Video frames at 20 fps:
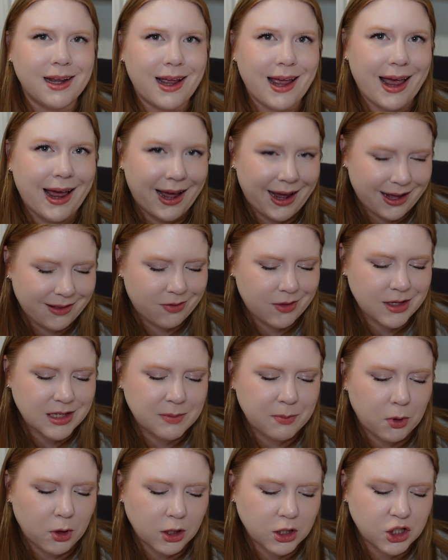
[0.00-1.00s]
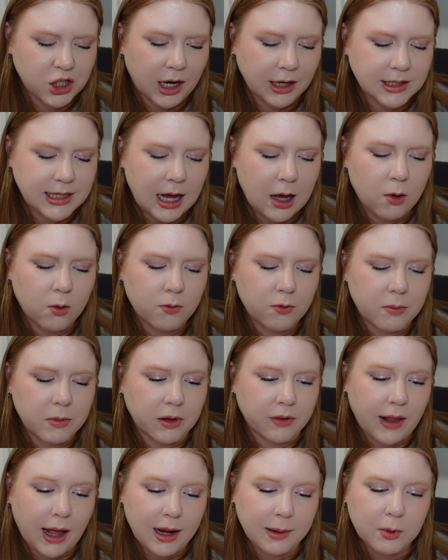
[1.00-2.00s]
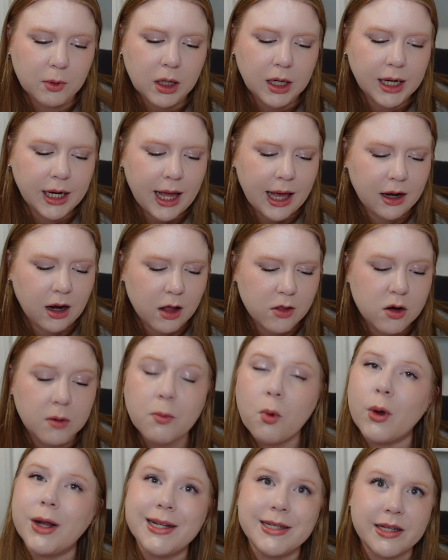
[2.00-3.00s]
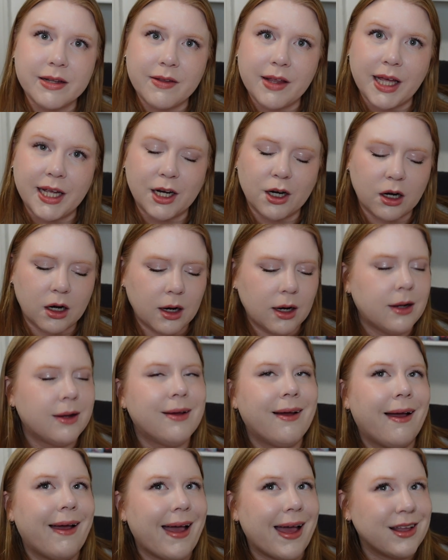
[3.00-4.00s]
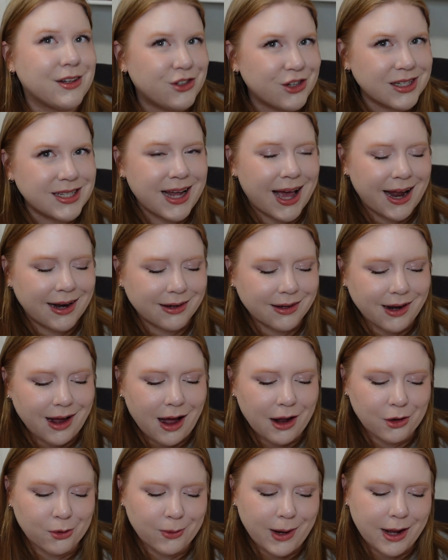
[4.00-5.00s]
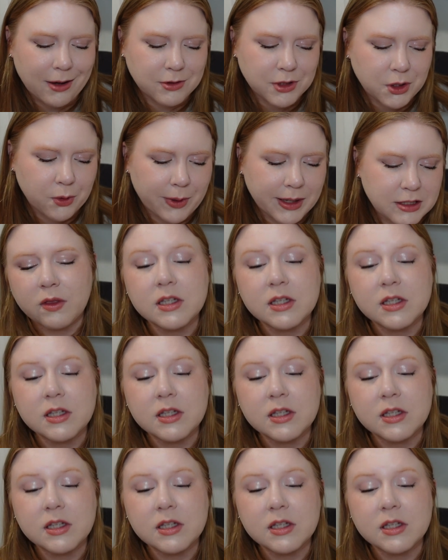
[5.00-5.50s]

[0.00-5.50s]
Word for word: had this book checked out from the library at other points in the year and just hadn't gotten around to it.